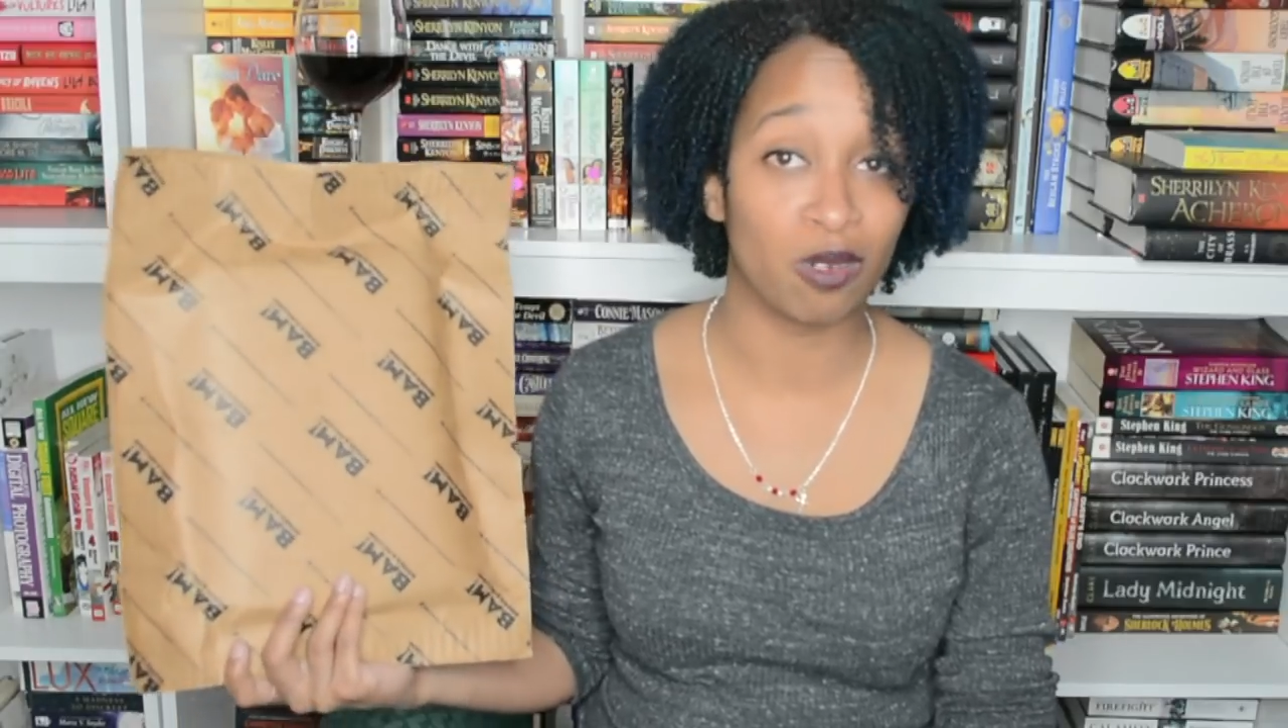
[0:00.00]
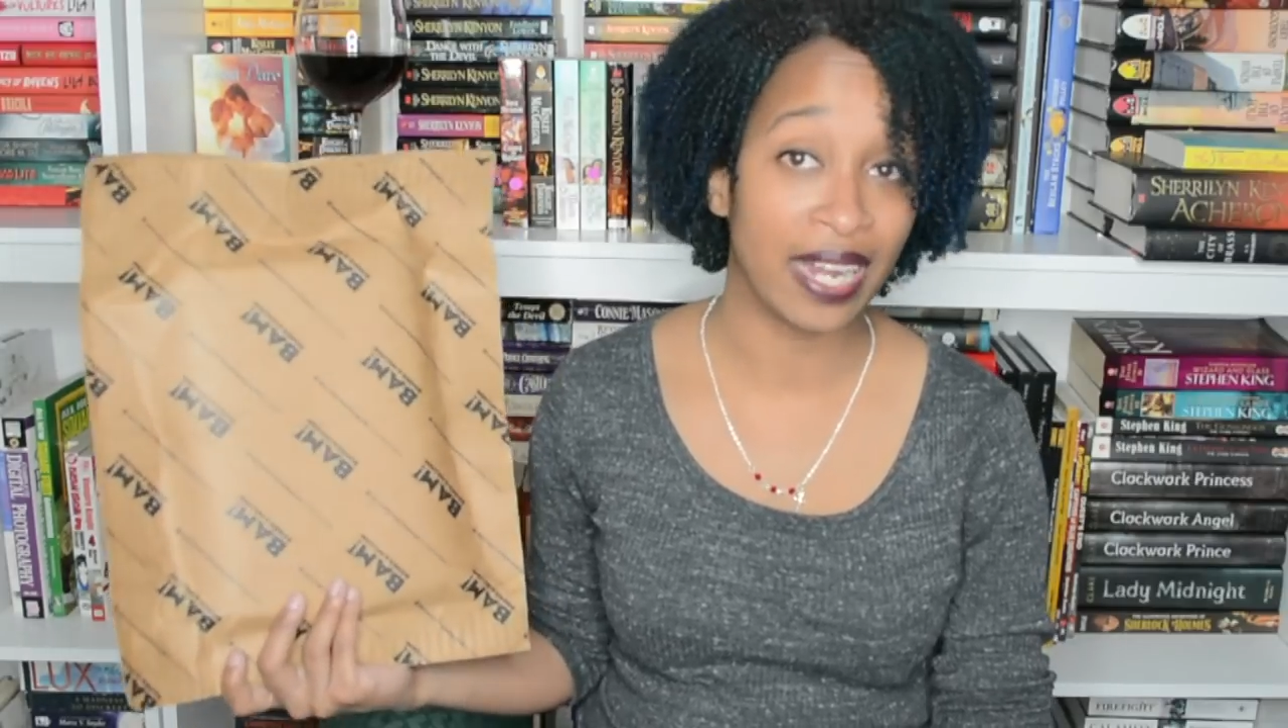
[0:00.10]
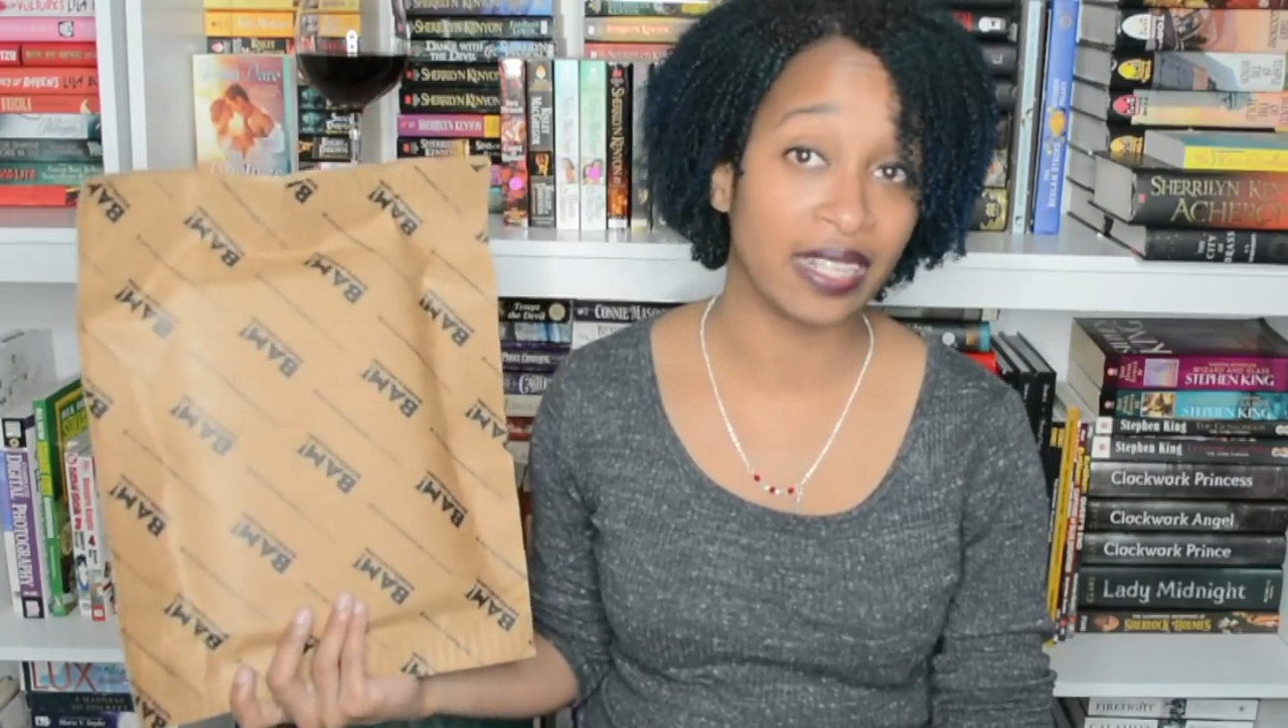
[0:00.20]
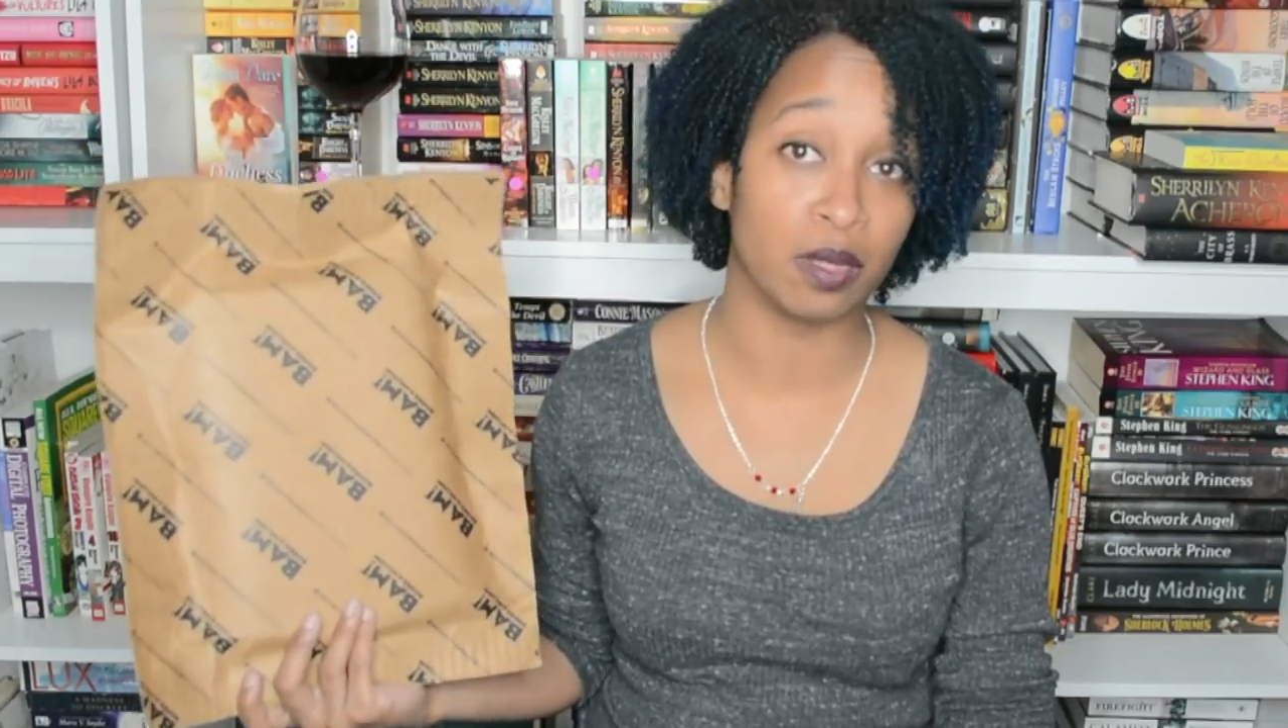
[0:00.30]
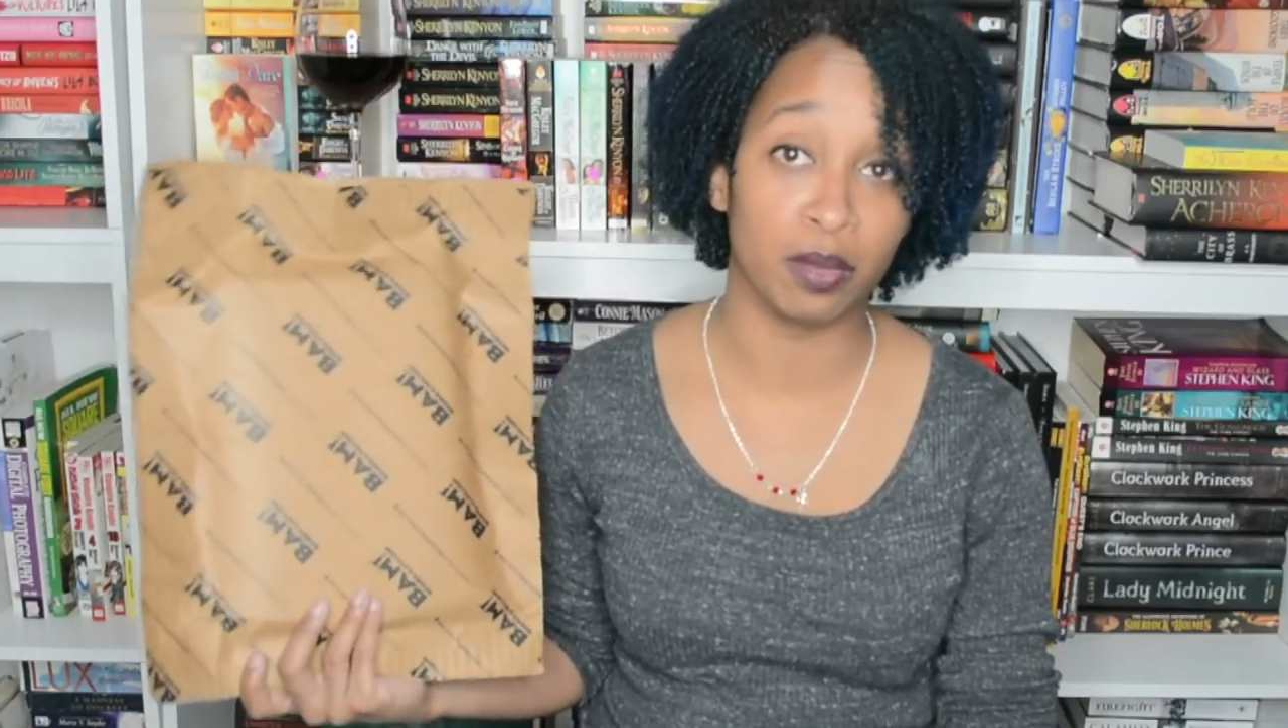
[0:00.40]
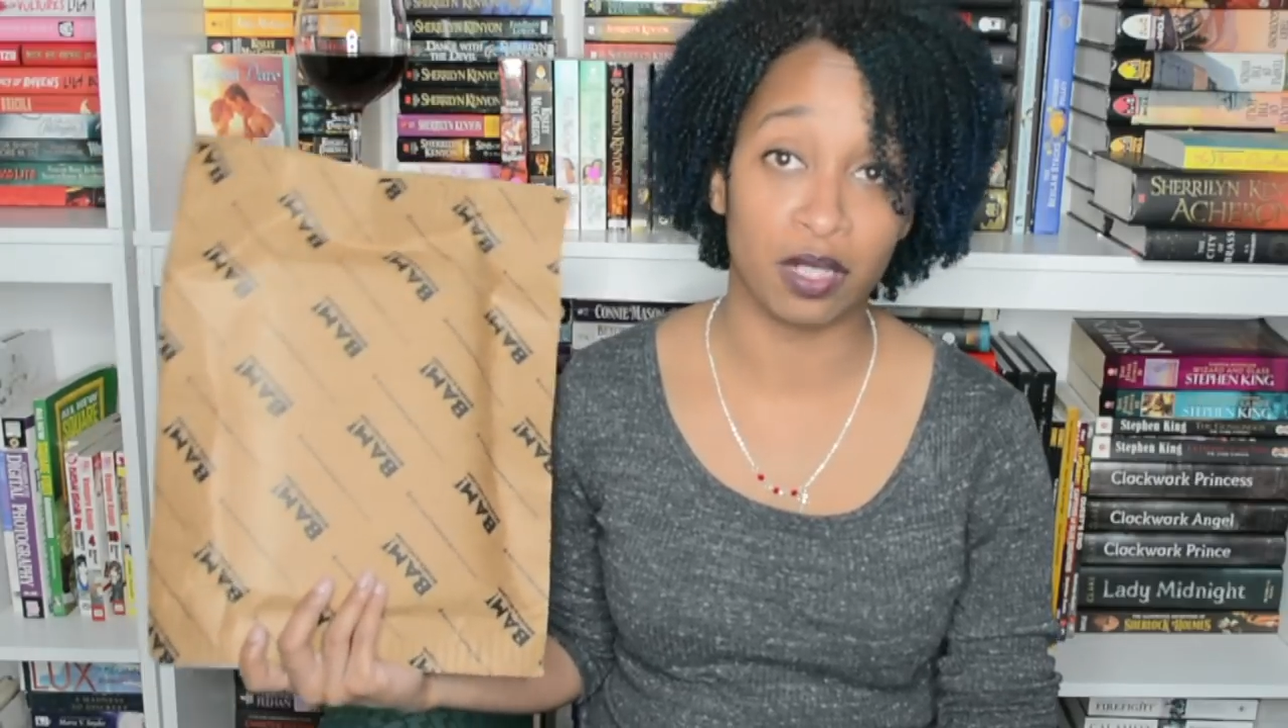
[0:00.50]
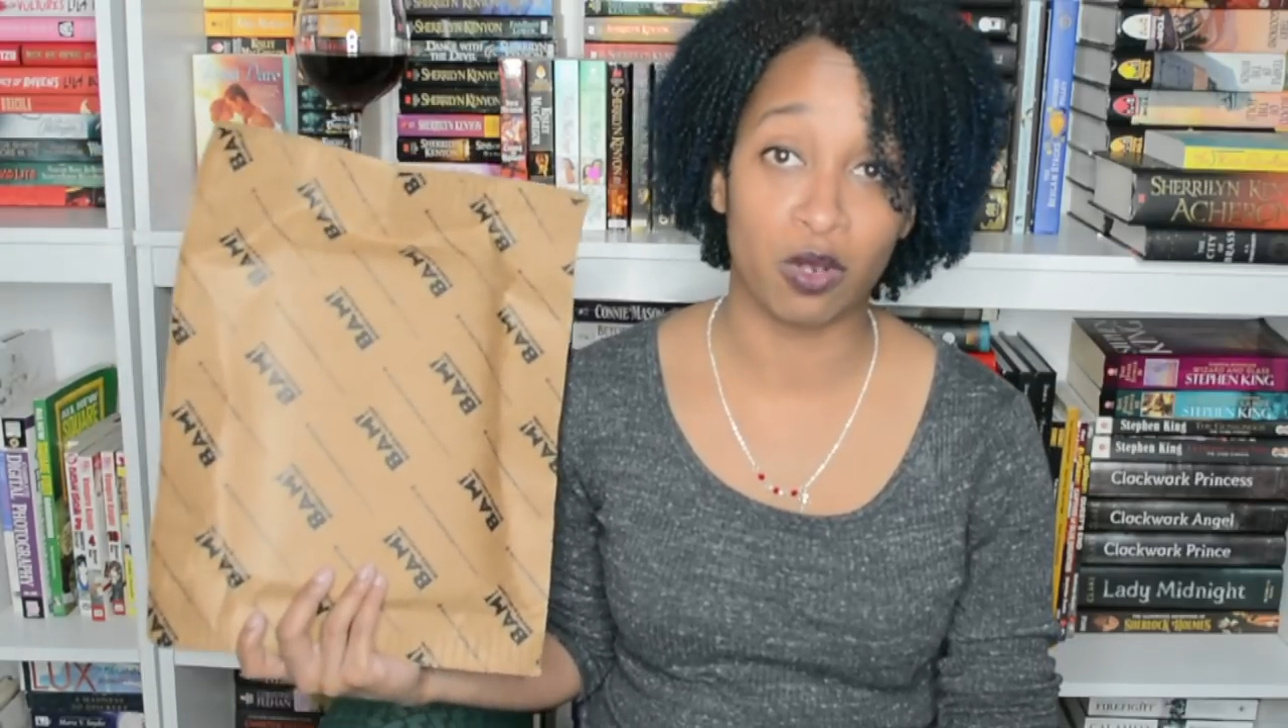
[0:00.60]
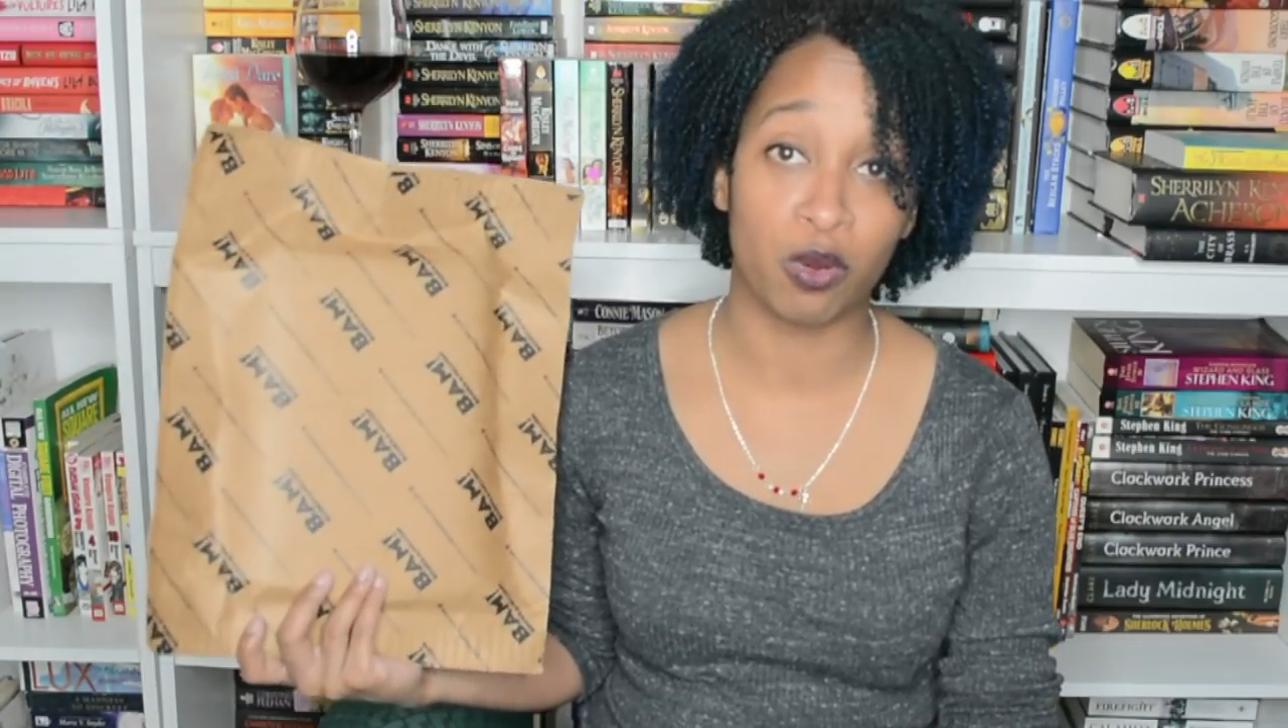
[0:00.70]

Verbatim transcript: don't like the book